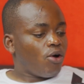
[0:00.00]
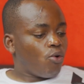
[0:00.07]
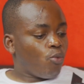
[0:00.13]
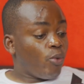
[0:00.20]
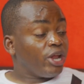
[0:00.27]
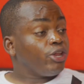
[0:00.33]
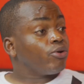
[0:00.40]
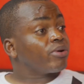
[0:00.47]

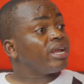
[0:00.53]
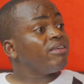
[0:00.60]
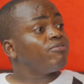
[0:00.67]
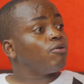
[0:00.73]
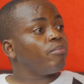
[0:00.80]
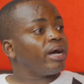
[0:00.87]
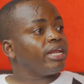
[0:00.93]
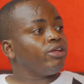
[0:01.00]
when you're ready for
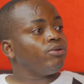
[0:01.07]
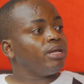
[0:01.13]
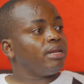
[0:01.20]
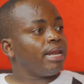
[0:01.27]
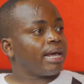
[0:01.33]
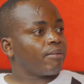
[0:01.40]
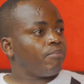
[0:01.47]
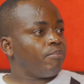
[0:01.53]
money, you need
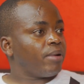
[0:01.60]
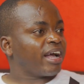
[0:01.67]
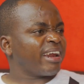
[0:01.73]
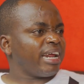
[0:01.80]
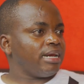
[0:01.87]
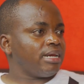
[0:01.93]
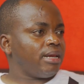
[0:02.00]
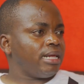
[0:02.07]
like
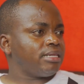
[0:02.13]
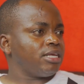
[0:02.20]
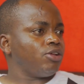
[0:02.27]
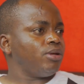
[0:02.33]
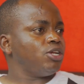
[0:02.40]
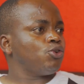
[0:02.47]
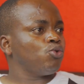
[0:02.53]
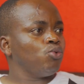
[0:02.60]
credit. Let's say you
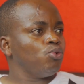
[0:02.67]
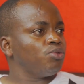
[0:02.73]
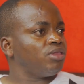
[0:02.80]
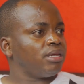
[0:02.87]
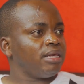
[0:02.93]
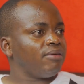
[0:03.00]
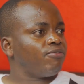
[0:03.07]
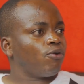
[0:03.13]
need 200,000,
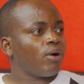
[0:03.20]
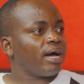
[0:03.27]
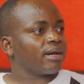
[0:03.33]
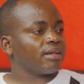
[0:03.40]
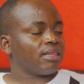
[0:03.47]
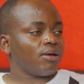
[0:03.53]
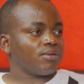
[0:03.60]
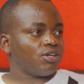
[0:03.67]
300,000,
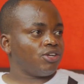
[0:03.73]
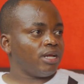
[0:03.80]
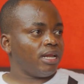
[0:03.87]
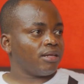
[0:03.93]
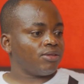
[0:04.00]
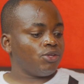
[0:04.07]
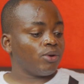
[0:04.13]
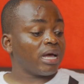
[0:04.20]
400,000
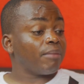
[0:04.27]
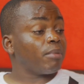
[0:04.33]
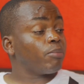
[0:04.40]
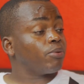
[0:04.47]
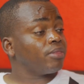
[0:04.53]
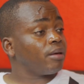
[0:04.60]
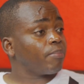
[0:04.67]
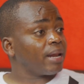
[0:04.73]
shillings. You come up
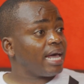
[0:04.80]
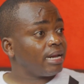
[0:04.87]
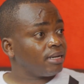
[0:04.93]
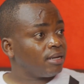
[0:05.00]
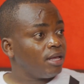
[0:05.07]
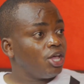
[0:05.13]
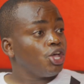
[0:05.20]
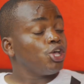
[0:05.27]
with a plan,
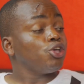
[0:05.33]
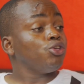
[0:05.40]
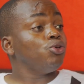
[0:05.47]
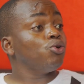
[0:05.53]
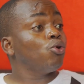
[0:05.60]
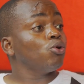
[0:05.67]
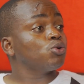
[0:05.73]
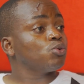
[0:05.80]
you
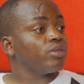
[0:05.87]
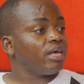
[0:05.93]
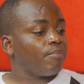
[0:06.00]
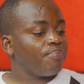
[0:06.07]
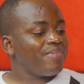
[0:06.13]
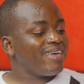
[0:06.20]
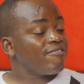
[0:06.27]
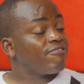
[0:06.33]
go to them.
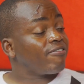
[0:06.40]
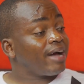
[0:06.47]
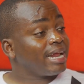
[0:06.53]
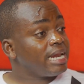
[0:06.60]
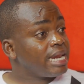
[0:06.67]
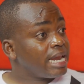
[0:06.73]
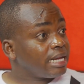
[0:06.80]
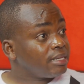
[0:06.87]
They
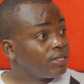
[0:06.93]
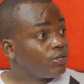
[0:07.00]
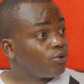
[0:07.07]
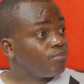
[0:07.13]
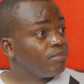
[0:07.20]
finance your